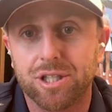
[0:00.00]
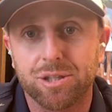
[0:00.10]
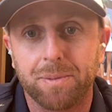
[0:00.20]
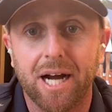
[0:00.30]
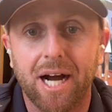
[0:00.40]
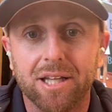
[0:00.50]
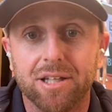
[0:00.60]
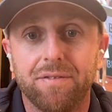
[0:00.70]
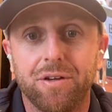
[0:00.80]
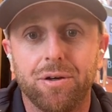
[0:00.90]
there speak
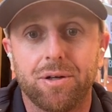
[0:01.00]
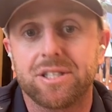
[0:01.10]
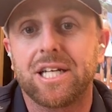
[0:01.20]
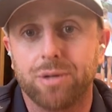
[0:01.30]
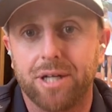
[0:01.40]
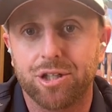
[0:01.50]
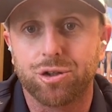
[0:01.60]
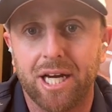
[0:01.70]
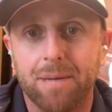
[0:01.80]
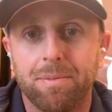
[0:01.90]
highly of you because that's where I had
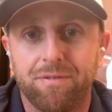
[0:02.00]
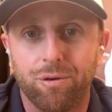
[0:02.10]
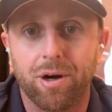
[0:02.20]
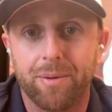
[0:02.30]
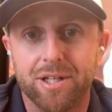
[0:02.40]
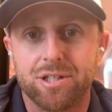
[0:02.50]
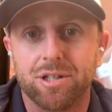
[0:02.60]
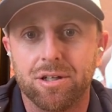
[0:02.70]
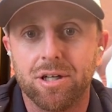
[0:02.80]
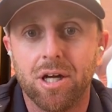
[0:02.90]
trained before I went
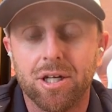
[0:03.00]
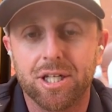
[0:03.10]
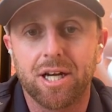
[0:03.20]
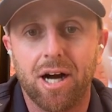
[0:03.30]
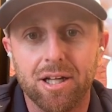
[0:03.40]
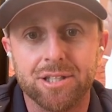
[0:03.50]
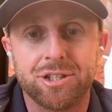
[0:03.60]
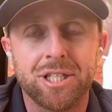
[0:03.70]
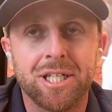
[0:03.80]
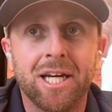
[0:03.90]
to
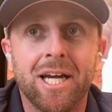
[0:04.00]
college.